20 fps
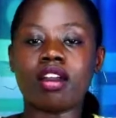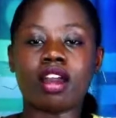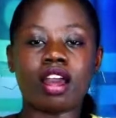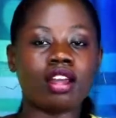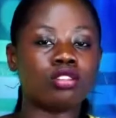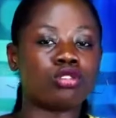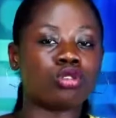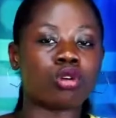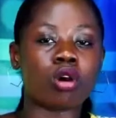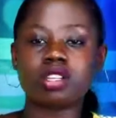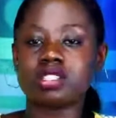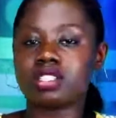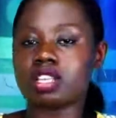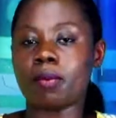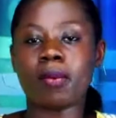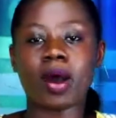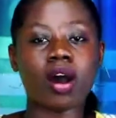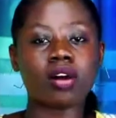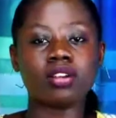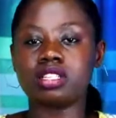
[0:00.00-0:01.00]
talks
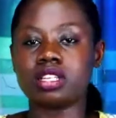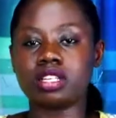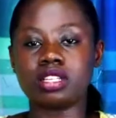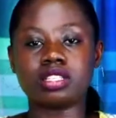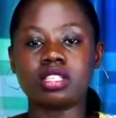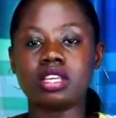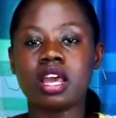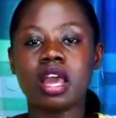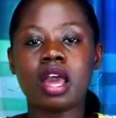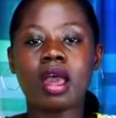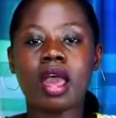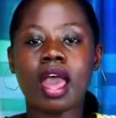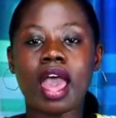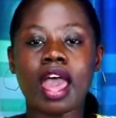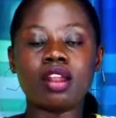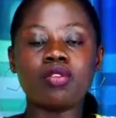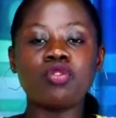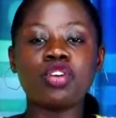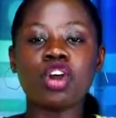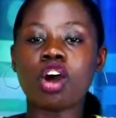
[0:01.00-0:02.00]
about it.
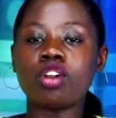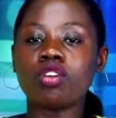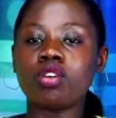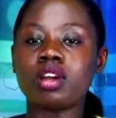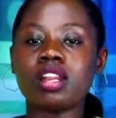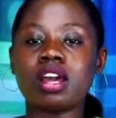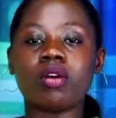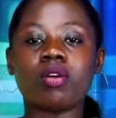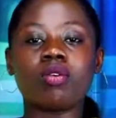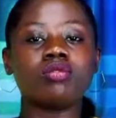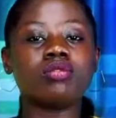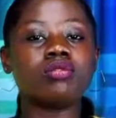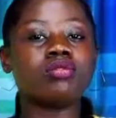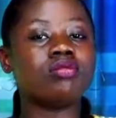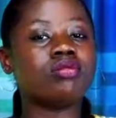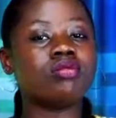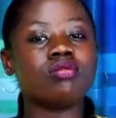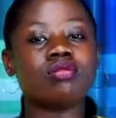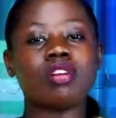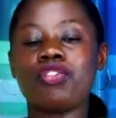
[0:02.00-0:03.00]
And we all know that
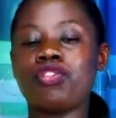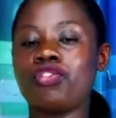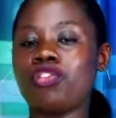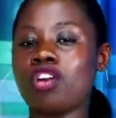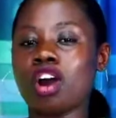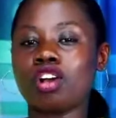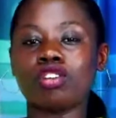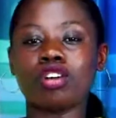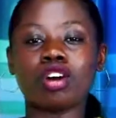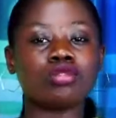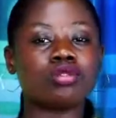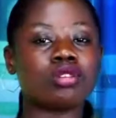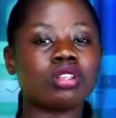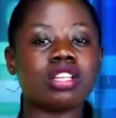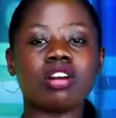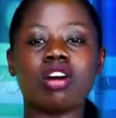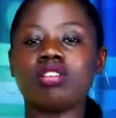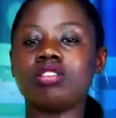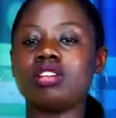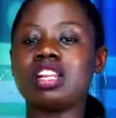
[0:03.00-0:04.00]
Efia Odo also
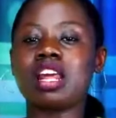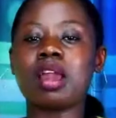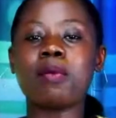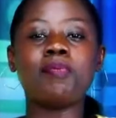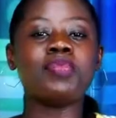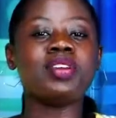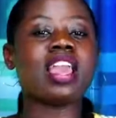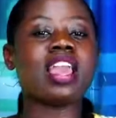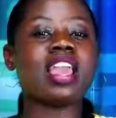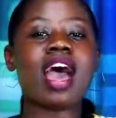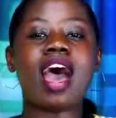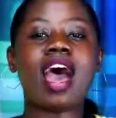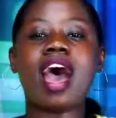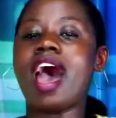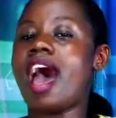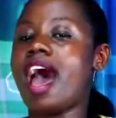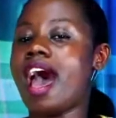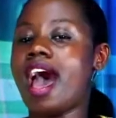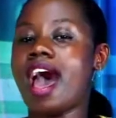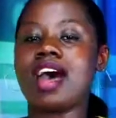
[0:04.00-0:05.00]
they be
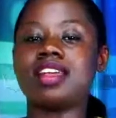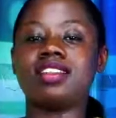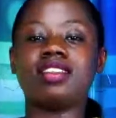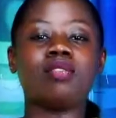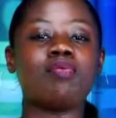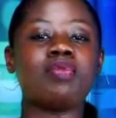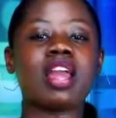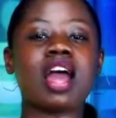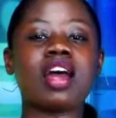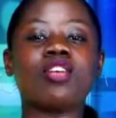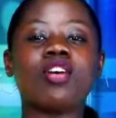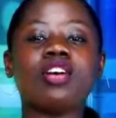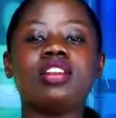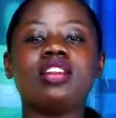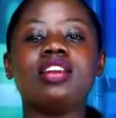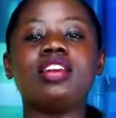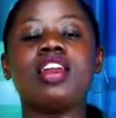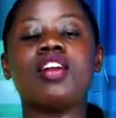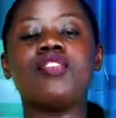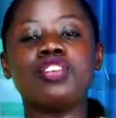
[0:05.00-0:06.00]
not
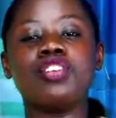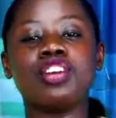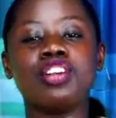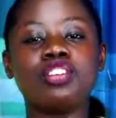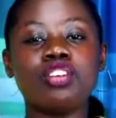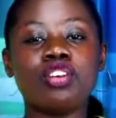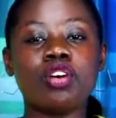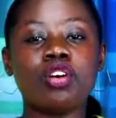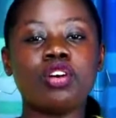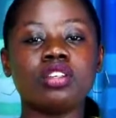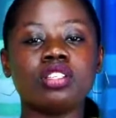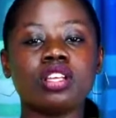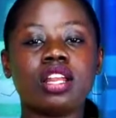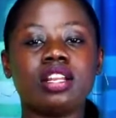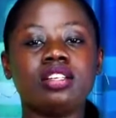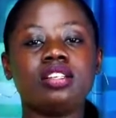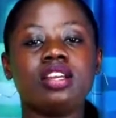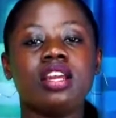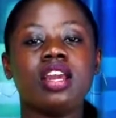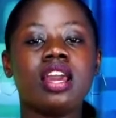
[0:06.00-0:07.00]
only videos and
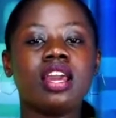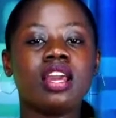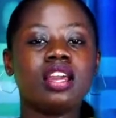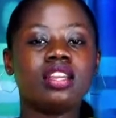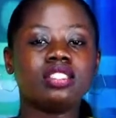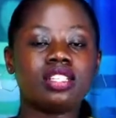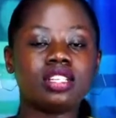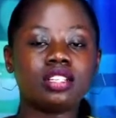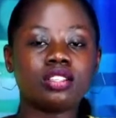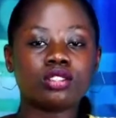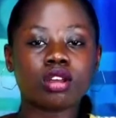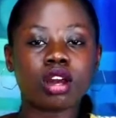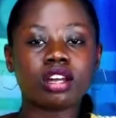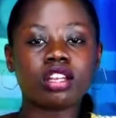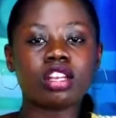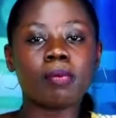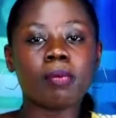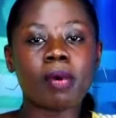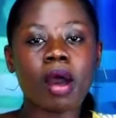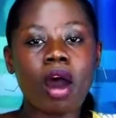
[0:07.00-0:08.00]
she's
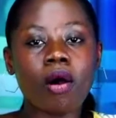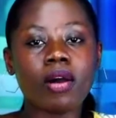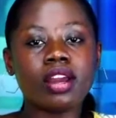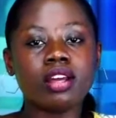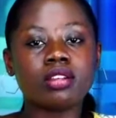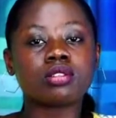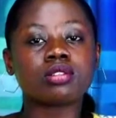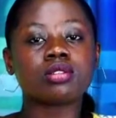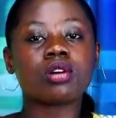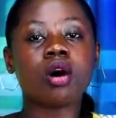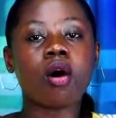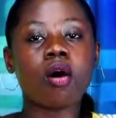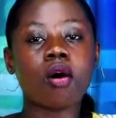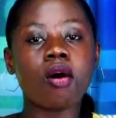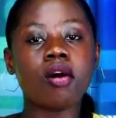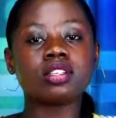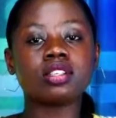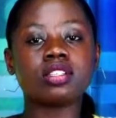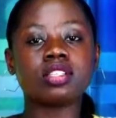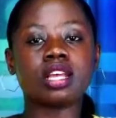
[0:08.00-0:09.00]
talking about his
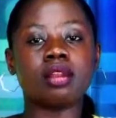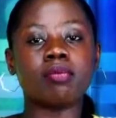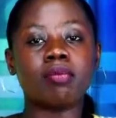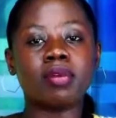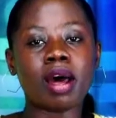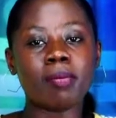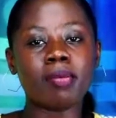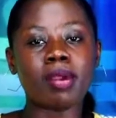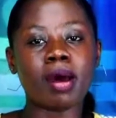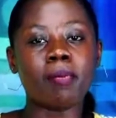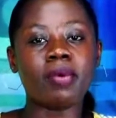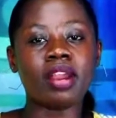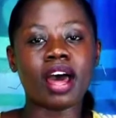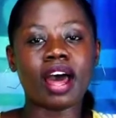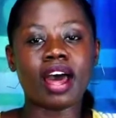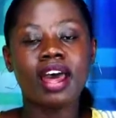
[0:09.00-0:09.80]
songs and blah blah blah.